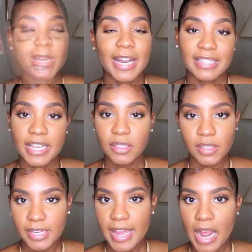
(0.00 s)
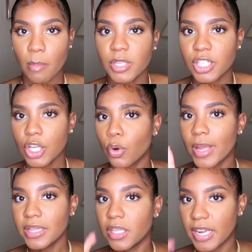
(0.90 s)
But at the end of the day, I'm still
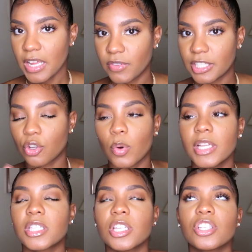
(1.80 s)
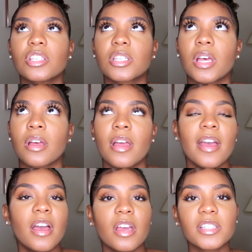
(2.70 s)
in the Navy, so it's
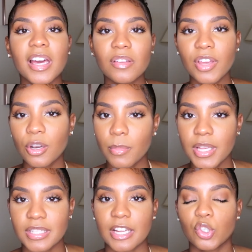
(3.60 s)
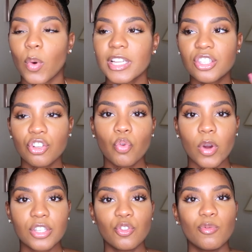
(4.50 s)
kind of hit or miss. Like, do I still
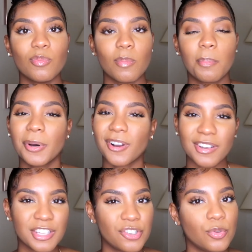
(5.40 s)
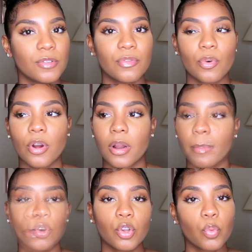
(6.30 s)
want to put on this
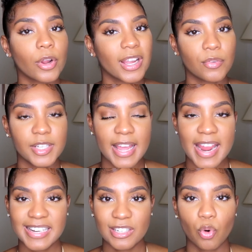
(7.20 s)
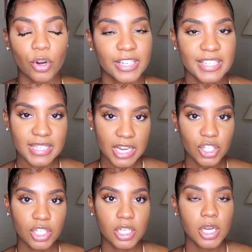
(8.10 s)
uniform, go to work every day in an
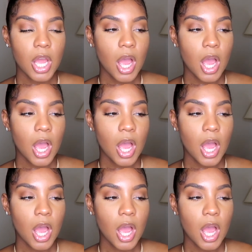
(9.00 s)
organization?